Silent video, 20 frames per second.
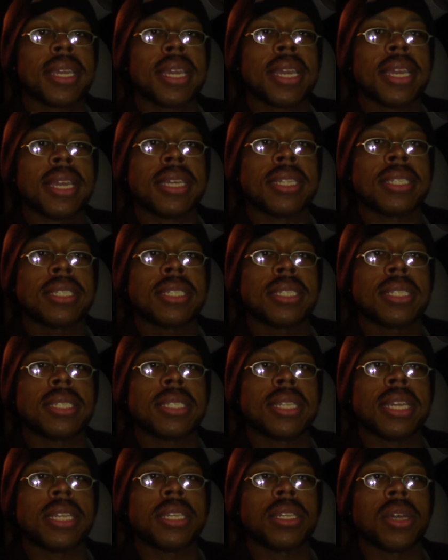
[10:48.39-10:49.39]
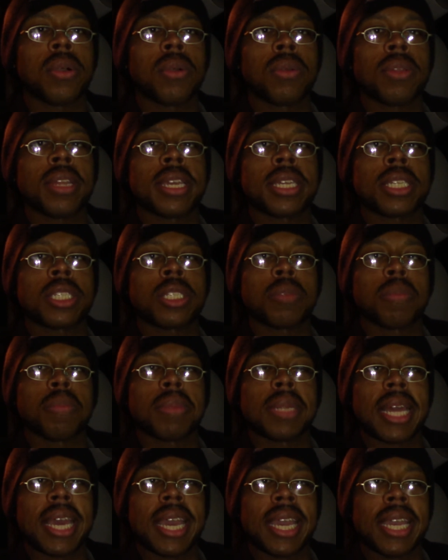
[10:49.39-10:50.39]
is they don't
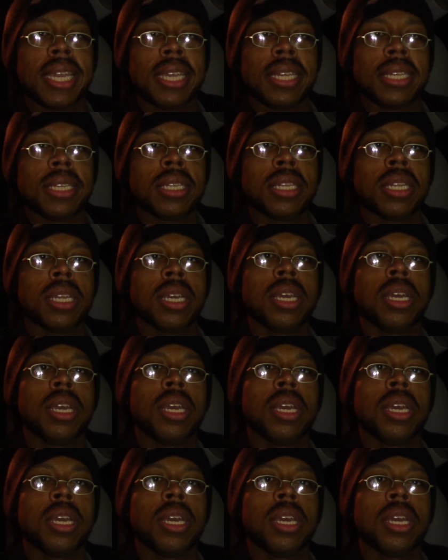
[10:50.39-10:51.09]
explain